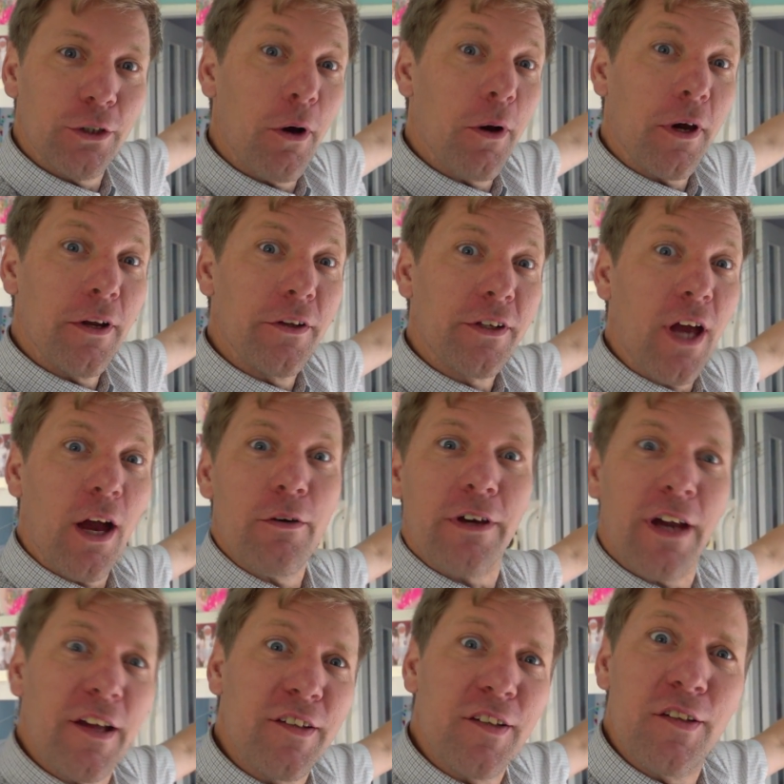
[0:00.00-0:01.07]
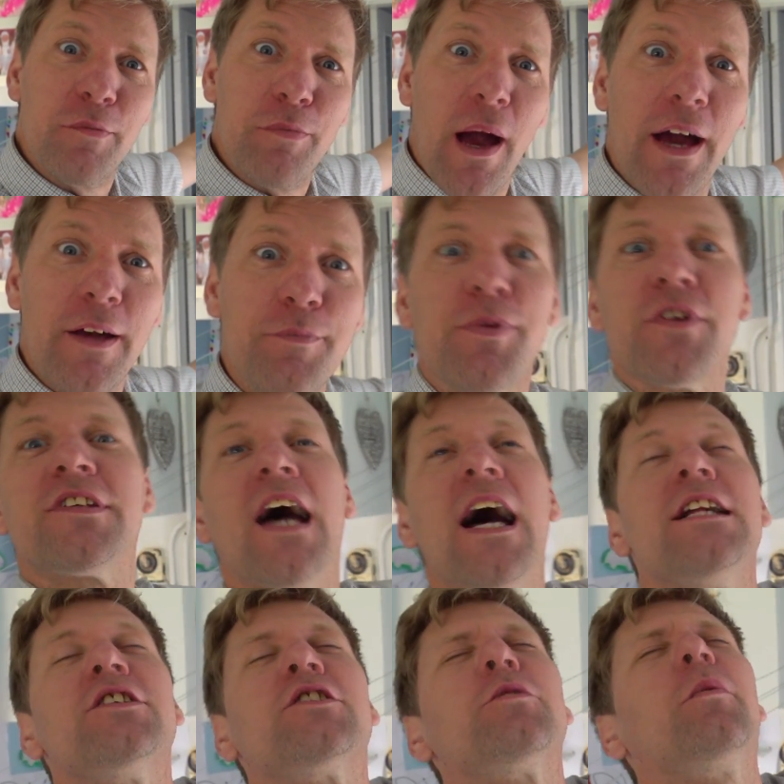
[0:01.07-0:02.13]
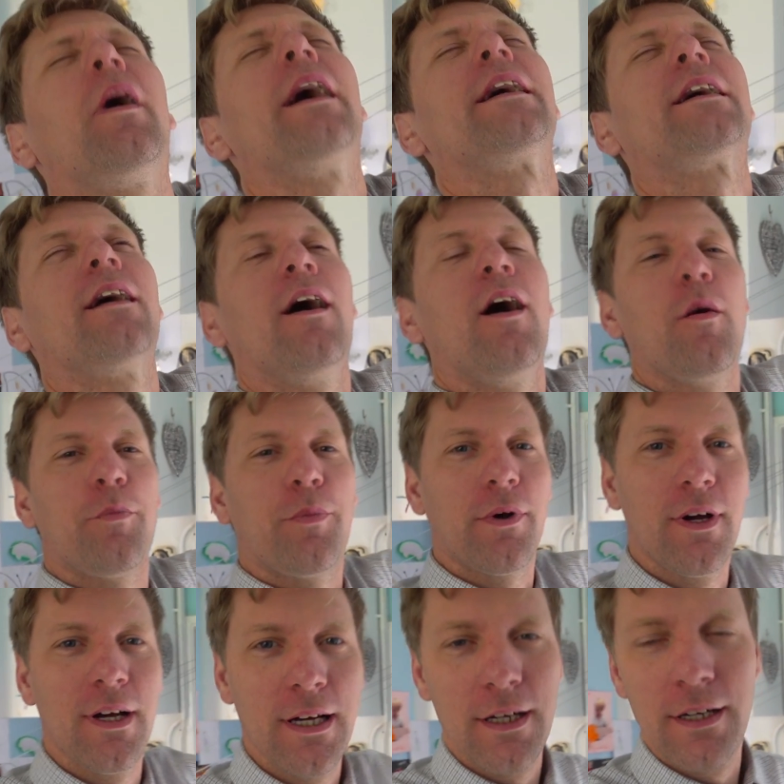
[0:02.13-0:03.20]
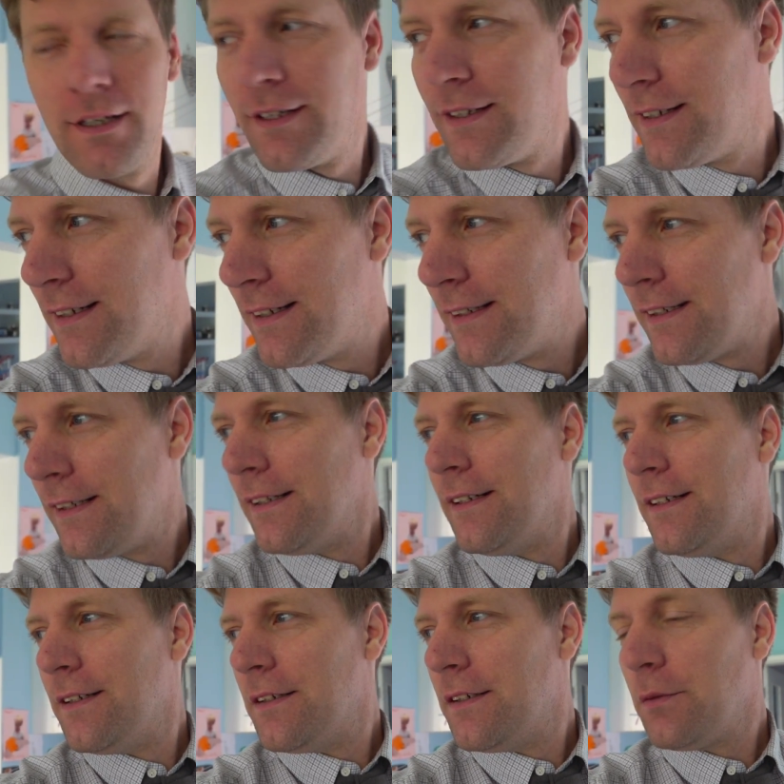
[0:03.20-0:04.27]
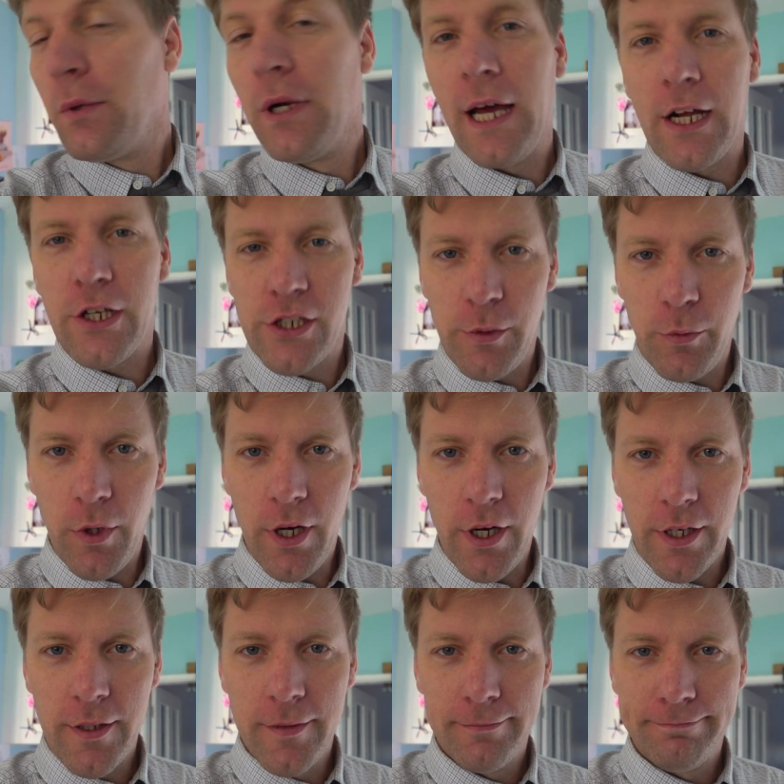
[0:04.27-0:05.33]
So I'm going to go and get in bed, pretend to wake up. Will it actually work?